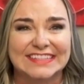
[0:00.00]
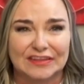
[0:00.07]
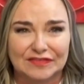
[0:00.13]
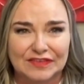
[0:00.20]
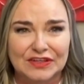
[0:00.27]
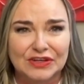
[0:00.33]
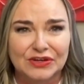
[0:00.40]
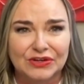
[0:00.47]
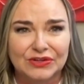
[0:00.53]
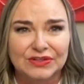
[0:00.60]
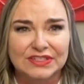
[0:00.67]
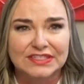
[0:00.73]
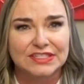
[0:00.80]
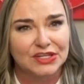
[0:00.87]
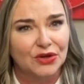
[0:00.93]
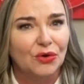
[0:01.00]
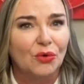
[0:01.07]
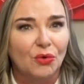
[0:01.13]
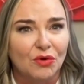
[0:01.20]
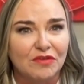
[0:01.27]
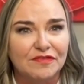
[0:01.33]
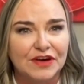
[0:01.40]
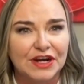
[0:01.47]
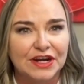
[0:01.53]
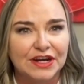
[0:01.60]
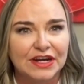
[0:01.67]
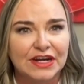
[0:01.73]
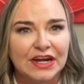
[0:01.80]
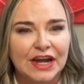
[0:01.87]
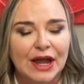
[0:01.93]
difficult to go
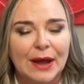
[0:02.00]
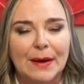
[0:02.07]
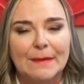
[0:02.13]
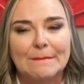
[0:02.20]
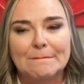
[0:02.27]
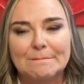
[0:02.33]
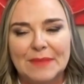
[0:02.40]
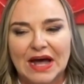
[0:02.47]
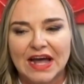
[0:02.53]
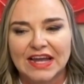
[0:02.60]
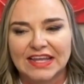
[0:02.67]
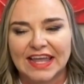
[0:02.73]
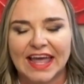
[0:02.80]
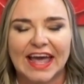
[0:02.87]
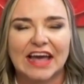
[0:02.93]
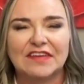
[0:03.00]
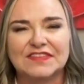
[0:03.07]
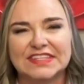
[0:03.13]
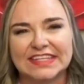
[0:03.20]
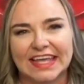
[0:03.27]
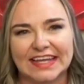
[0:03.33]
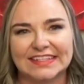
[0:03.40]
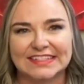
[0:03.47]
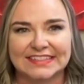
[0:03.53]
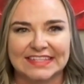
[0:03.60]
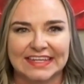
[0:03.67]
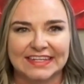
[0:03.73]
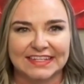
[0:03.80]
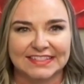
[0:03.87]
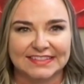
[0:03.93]
over, but you have to kind of
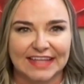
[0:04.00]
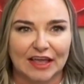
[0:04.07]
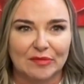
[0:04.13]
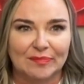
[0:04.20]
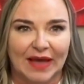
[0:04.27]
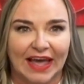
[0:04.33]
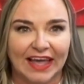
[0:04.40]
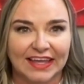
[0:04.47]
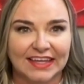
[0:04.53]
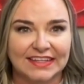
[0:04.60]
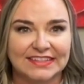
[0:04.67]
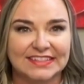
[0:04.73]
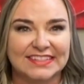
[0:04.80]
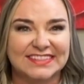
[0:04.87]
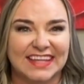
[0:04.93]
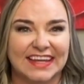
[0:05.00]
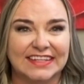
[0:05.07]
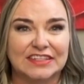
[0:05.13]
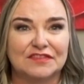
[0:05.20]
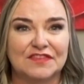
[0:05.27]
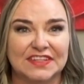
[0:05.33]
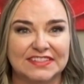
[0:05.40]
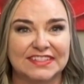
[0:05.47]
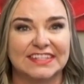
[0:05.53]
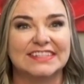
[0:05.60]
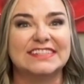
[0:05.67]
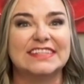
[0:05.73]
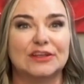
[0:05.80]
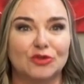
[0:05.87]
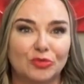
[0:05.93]
take a step back and decide if it's a
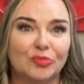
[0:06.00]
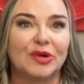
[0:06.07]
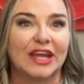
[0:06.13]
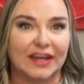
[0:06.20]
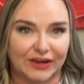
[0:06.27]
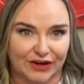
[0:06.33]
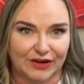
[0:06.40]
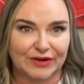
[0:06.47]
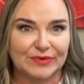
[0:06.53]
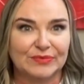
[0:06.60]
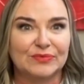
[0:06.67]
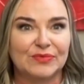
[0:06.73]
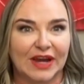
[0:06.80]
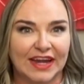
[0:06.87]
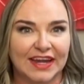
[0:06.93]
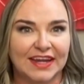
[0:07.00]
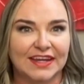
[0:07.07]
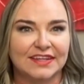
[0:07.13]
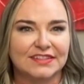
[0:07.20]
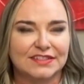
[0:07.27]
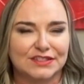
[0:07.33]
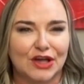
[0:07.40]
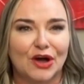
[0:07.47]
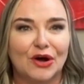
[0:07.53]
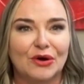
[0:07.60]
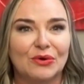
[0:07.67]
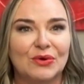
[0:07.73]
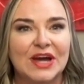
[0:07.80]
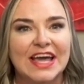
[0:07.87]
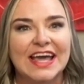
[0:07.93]
deal breaker, right?
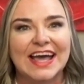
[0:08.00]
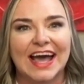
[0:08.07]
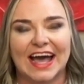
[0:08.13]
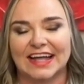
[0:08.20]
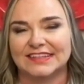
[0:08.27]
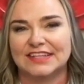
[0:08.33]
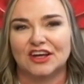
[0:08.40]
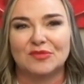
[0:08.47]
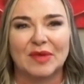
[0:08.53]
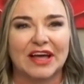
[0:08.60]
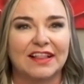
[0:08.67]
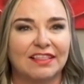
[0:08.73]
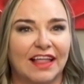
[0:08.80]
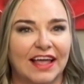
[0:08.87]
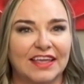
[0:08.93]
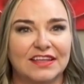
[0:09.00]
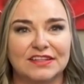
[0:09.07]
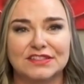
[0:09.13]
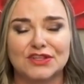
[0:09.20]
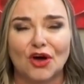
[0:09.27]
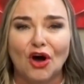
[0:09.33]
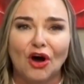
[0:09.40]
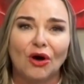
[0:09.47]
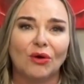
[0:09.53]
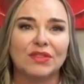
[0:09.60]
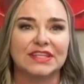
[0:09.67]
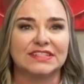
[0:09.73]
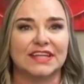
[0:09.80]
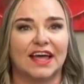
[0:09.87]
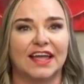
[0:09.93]
So I tell my clients all
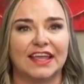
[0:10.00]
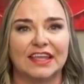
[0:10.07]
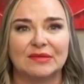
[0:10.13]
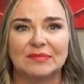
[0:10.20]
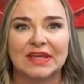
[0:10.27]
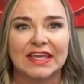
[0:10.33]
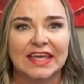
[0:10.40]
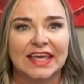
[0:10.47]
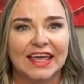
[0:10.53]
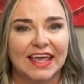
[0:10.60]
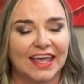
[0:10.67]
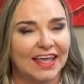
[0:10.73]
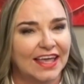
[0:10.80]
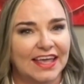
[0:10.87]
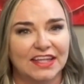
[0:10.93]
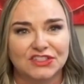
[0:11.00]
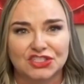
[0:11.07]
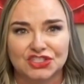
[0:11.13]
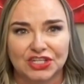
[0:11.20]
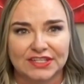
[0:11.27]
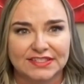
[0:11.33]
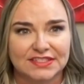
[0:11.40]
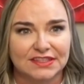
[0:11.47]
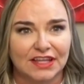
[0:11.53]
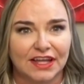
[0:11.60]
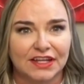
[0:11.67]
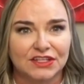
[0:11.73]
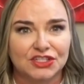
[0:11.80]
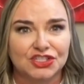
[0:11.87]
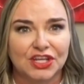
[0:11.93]
the time, it's just
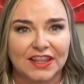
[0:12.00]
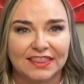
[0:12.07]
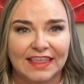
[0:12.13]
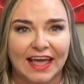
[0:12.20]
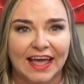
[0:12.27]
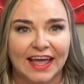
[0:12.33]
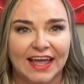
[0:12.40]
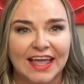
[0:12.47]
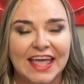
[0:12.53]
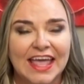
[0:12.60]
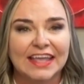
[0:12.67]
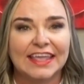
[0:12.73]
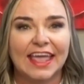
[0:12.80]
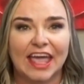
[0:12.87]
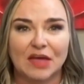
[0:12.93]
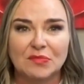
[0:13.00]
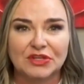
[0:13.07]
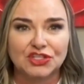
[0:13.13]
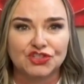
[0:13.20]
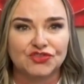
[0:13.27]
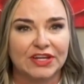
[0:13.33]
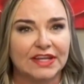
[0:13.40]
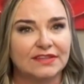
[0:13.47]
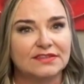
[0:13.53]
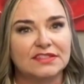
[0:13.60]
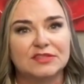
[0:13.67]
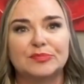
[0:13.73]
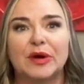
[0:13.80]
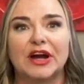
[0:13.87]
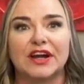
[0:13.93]
lunch, that chemistry and
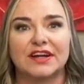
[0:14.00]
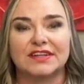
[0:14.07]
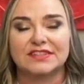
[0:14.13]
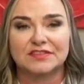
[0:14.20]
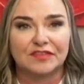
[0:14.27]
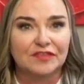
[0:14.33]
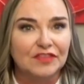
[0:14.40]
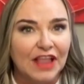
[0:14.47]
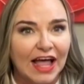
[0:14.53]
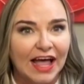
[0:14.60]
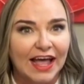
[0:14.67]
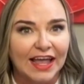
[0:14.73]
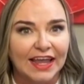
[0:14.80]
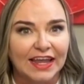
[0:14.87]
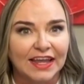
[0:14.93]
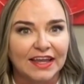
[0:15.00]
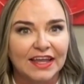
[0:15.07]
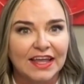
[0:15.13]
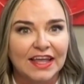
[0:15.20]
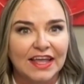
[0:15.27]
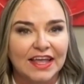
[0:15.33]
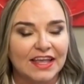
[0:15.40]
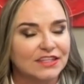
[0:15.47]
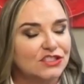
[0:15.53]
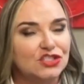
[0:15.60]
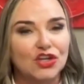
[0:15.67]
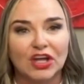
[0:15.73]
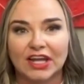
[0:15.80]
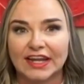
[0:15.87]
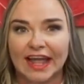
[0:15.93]
sparks fly is
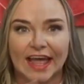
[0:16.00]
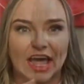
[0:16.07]
not going to